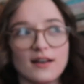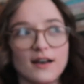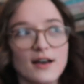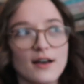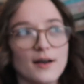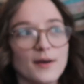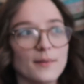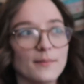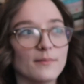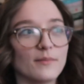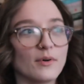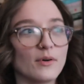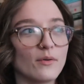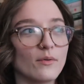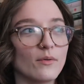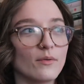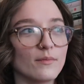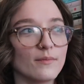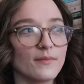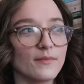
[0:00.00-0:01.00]

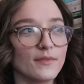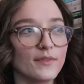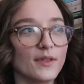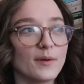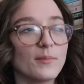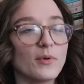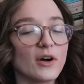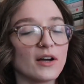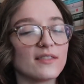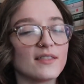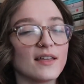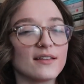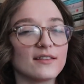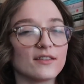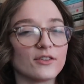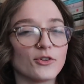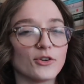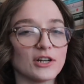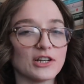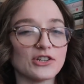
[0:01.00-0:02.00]
the book that
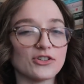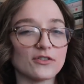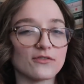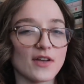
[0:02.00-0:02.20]
The Creature